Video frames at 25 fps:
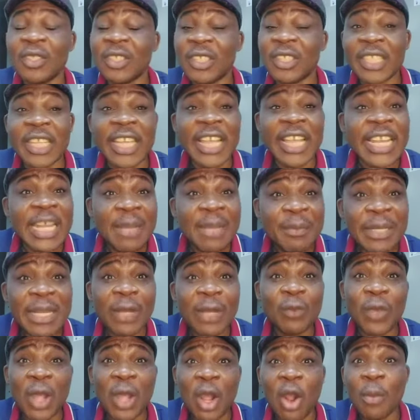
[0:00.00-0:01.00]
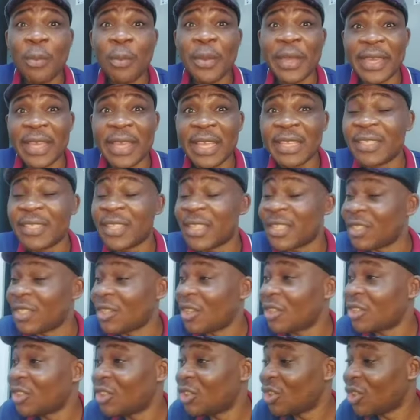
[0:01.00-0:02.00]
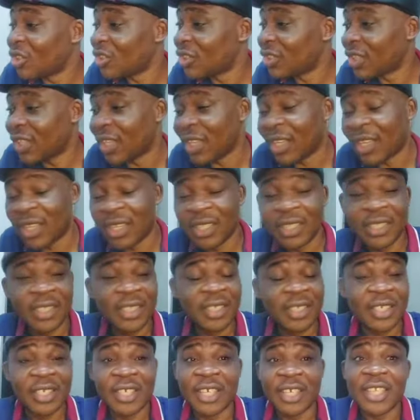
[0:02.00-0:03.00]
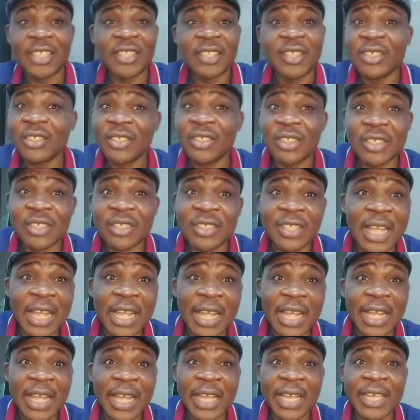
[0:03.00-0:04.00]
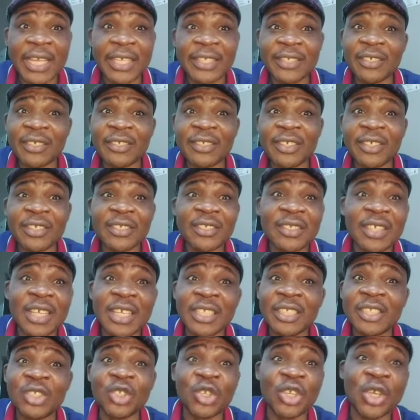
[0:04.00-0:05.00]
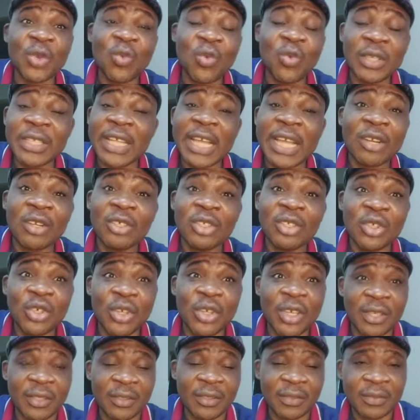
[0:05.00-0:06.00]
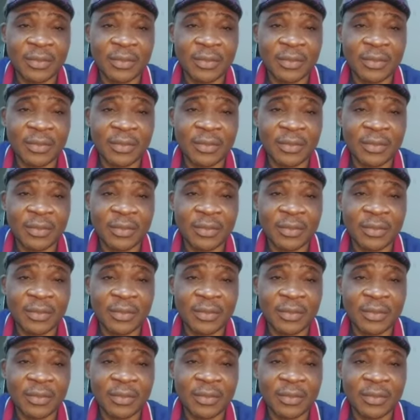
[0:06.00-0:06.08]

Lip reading: The enemy that we are up against is not just a joking. They are not joking.